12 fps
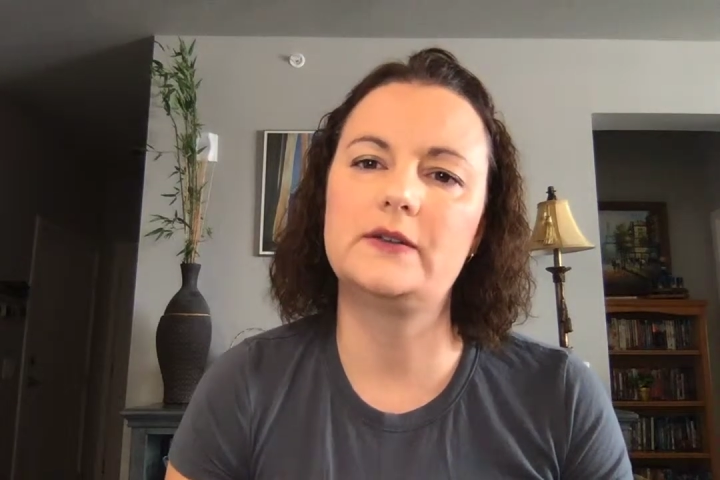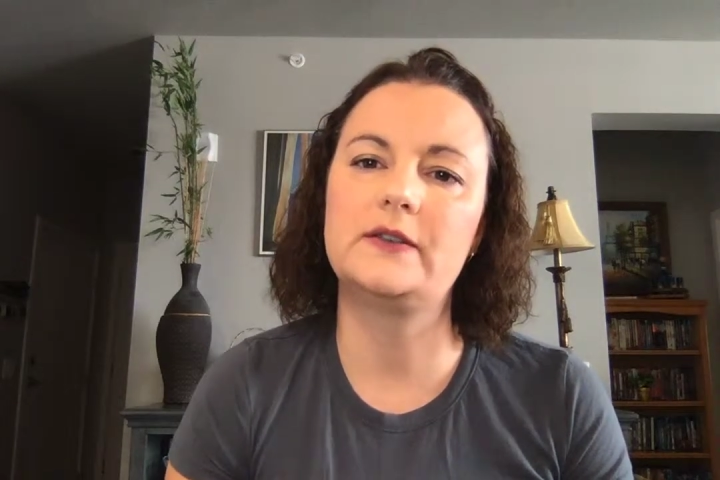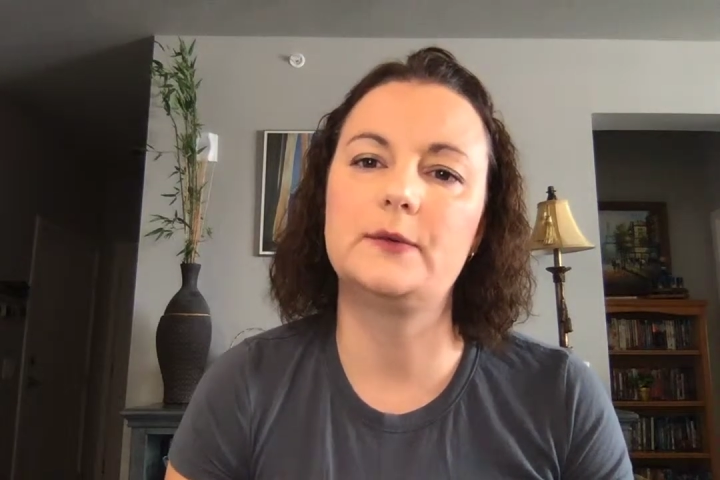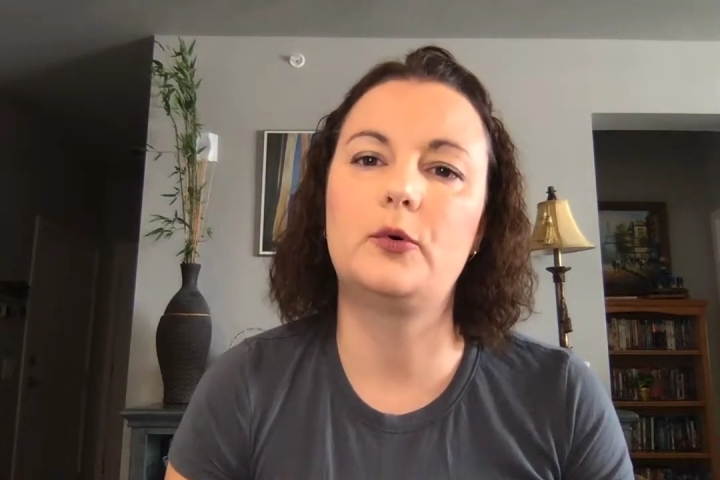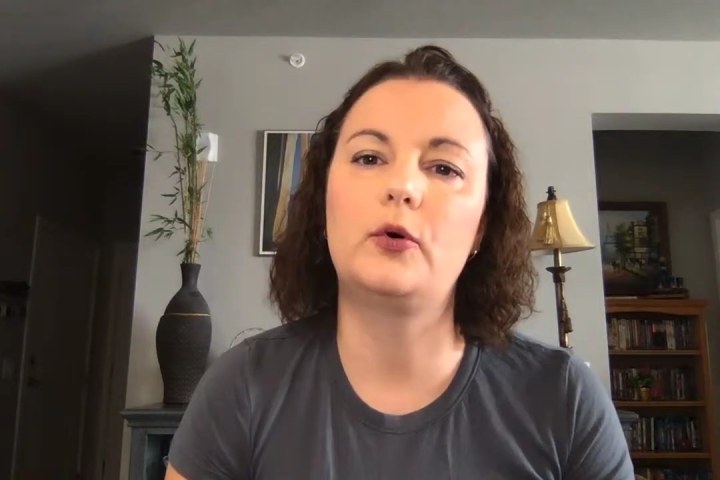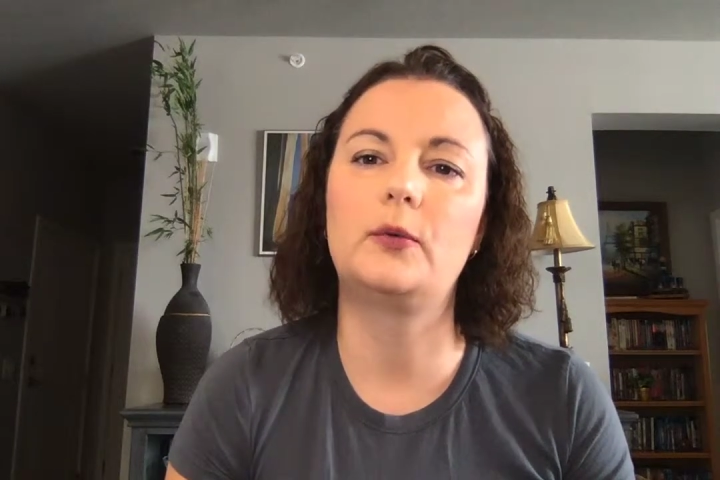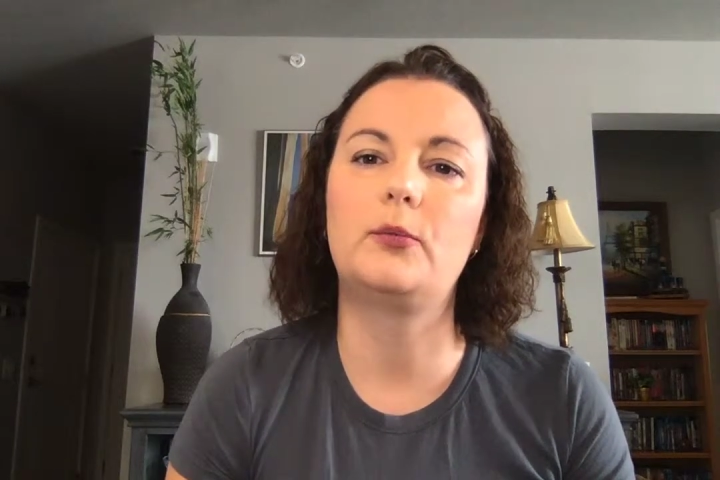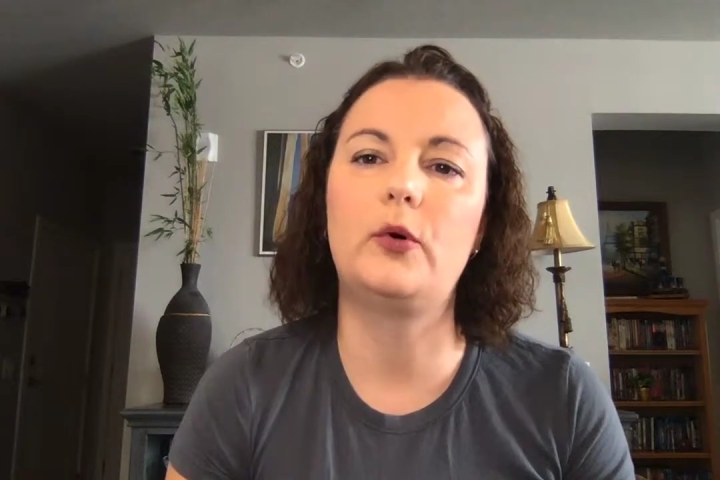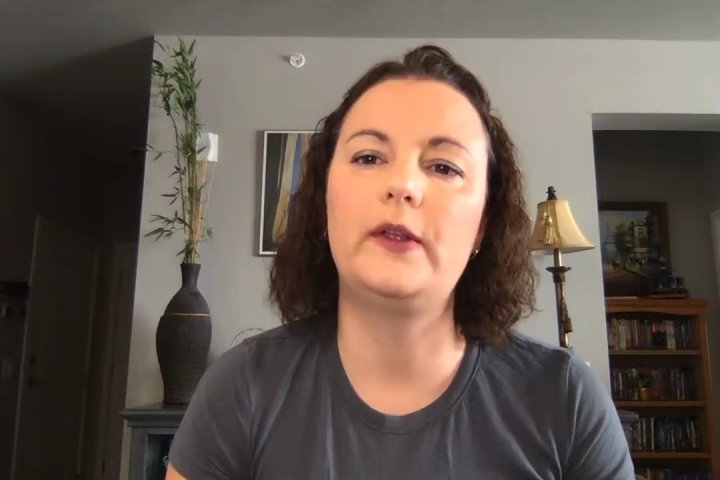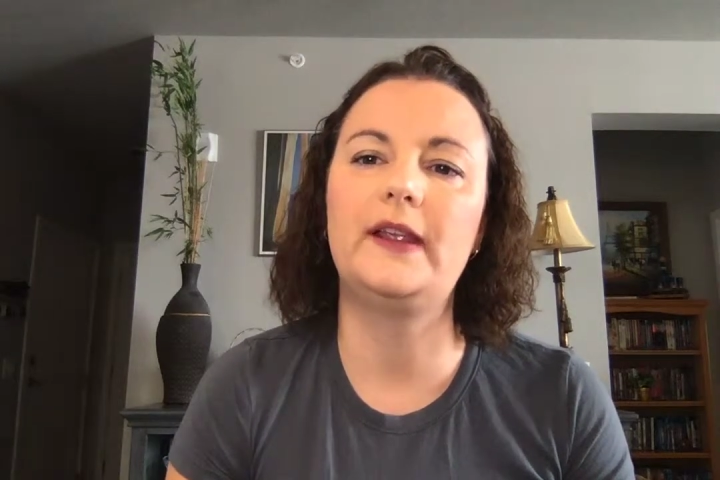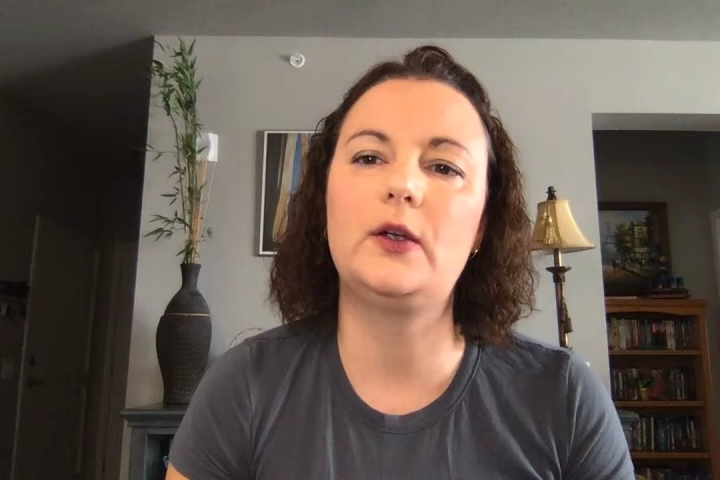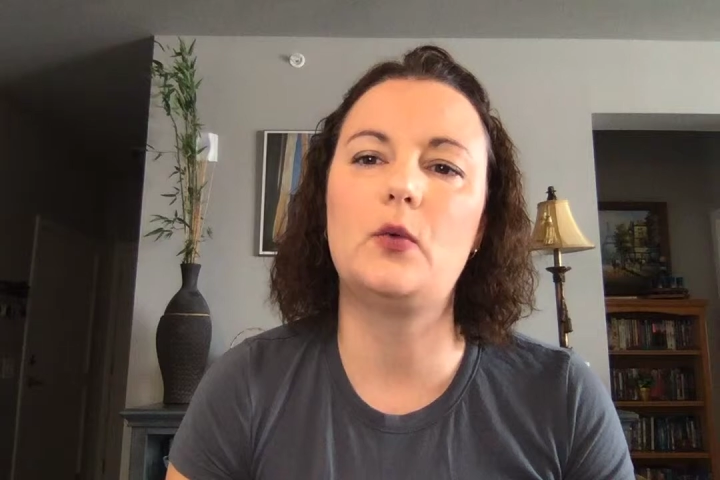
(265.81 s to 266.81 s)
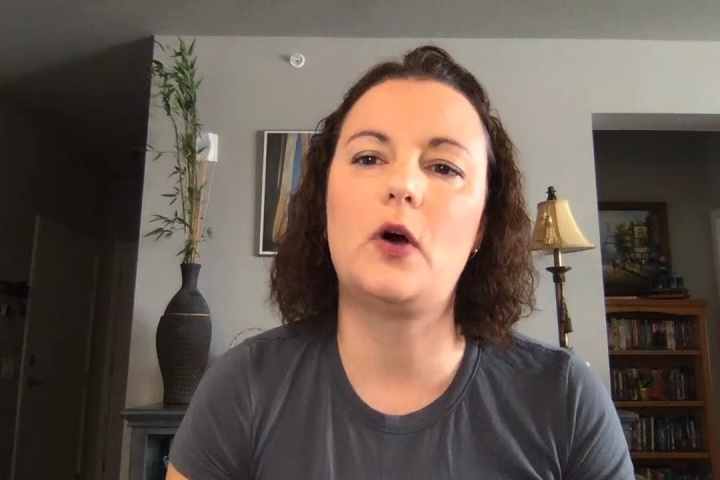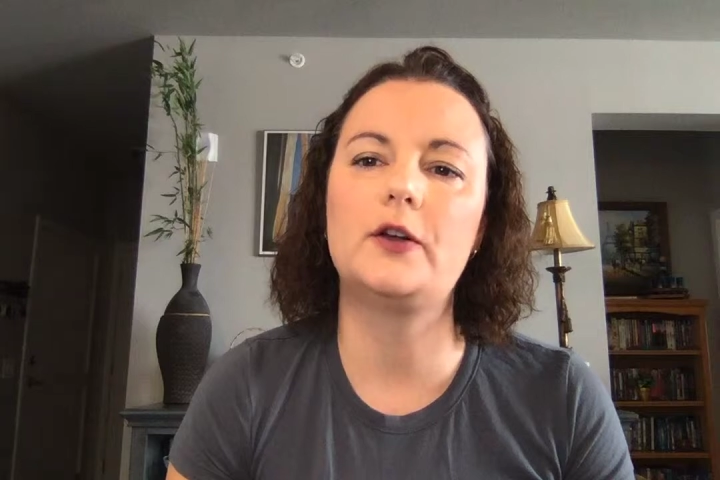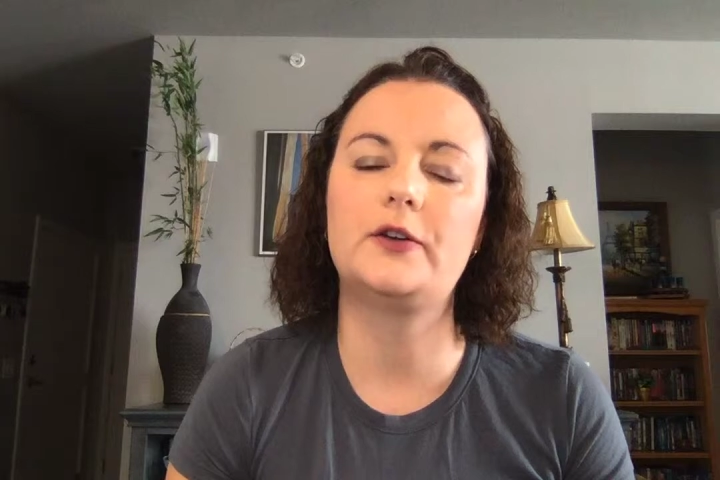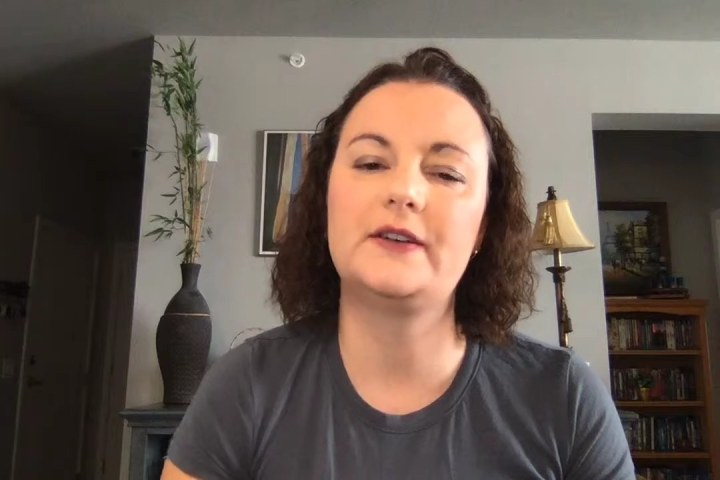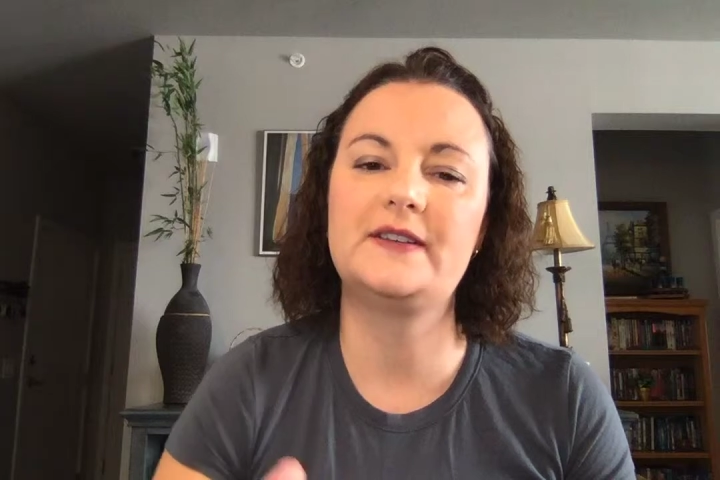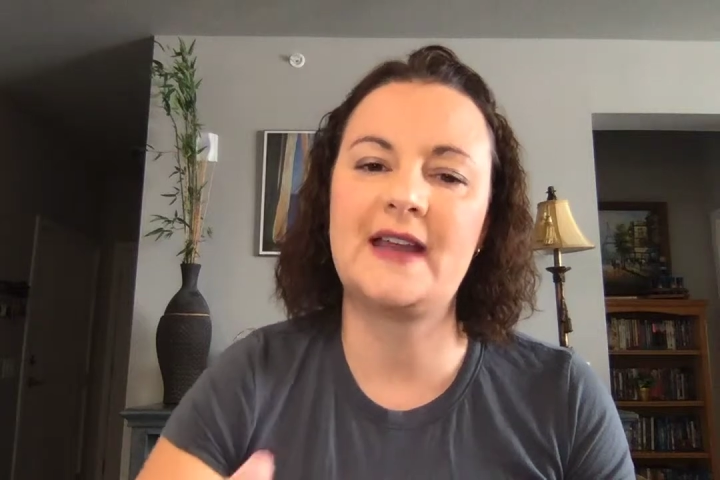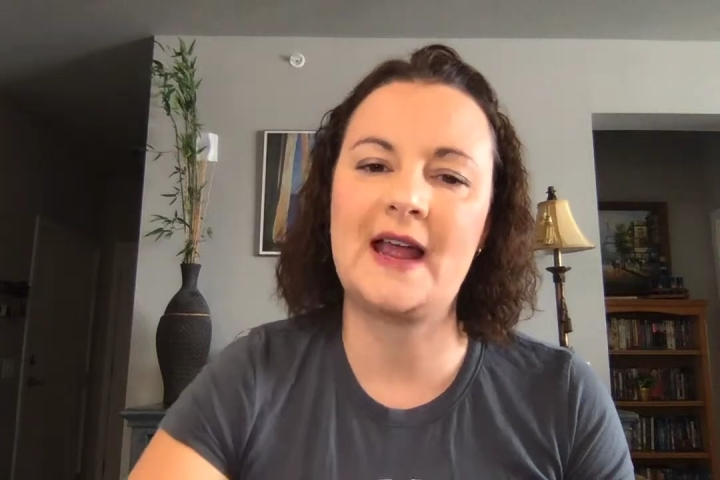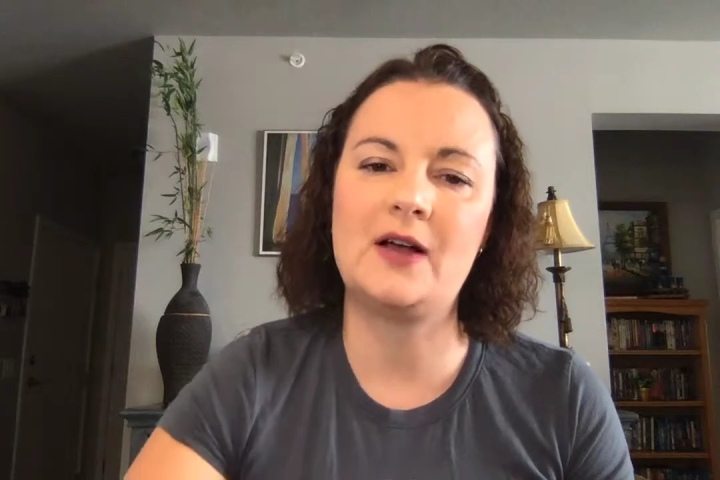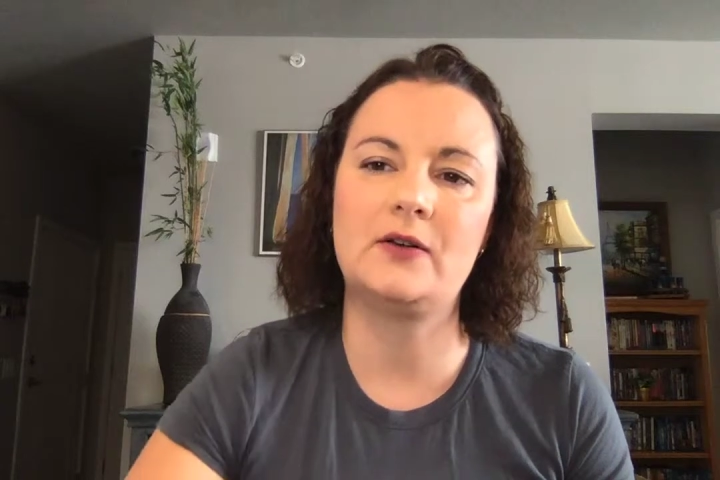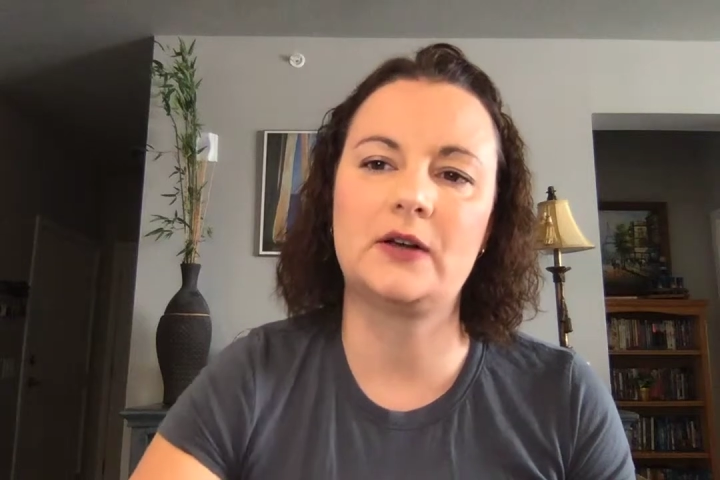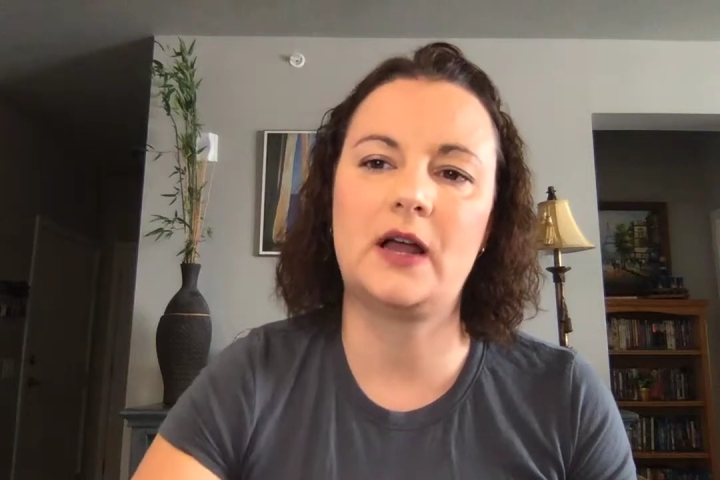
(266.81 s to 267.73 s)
to pour boiling water down